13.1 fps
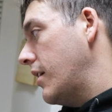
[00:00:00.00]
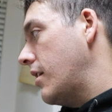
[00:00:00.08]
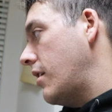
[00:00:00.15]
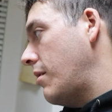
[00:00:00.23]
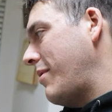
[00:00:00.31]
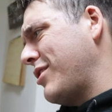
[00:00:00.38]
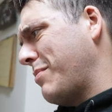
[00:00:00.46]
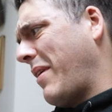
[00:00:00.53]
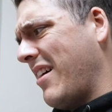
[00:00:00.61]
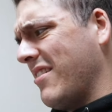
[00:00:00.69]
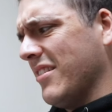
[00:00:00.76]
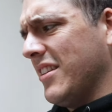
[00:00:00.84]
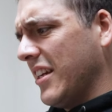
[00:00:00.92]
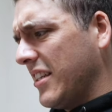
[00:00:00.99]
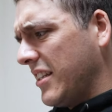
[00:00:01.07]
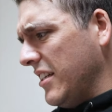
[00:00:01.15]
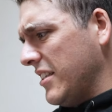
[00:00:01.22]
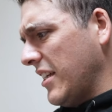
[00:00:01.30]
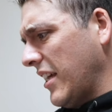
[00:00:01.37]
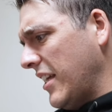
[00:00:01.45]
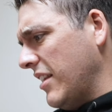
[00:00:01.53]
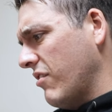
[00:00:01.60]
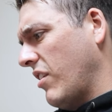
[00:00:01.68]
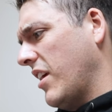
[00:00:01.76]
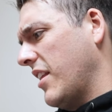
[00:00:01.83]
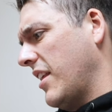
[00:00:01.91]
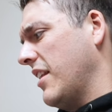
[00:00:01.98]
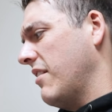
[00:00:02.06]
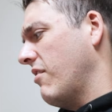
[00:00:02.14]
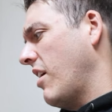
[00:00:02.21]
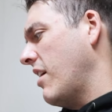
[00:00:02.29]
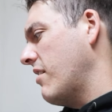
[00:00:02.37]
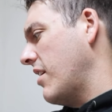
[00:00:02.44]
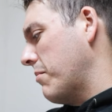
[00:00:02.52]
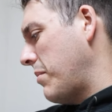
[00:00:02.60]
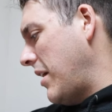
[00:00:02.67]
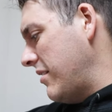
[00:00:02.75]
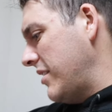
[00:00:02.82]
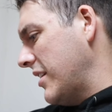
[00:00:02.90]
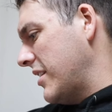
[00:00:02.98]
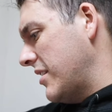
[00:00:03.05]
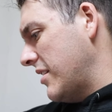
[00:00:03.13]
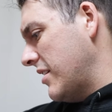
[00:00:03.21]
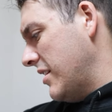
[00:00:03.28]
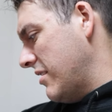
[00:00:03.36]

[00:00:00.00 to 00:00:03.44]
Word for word: a bunch of politics because like in, in reality politics